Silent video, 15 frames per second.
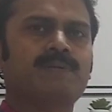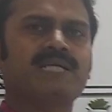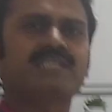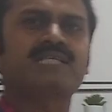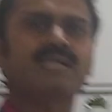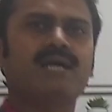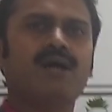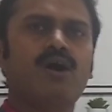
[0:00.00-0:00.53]

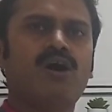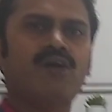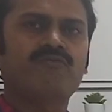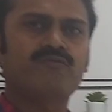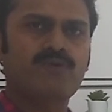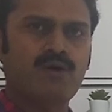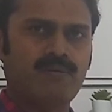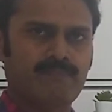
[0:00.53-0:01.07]
spectra
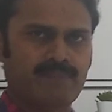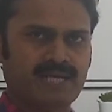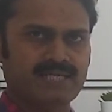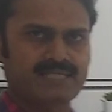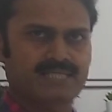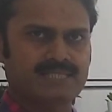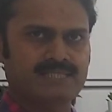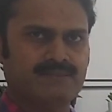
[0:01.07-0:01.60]
of
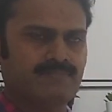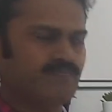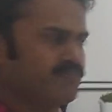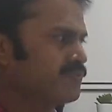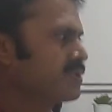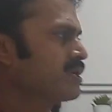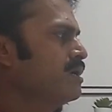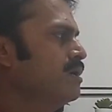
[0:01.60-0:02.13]
complexes.
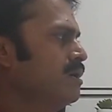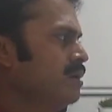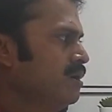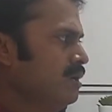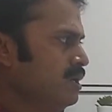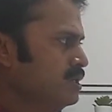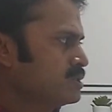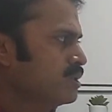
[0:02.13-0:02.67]

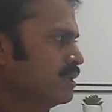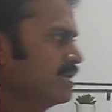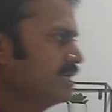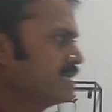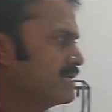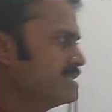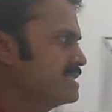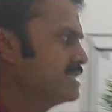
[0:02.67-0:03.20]
So
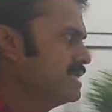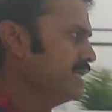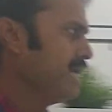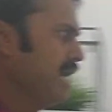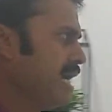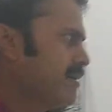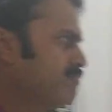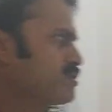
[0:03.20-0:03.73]
let us
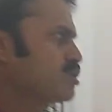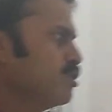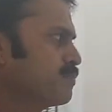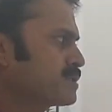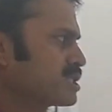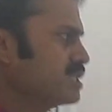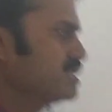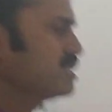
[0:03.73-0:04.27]
see
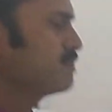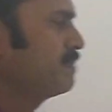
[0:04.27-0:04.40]
absorption